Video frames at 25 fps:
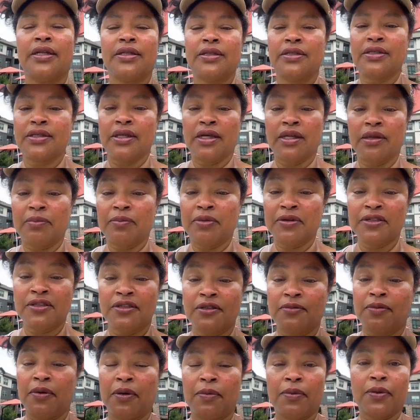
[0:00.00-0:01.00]
didn't see any
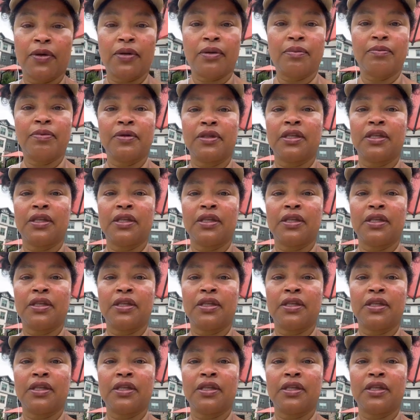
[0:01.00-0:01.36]
business people.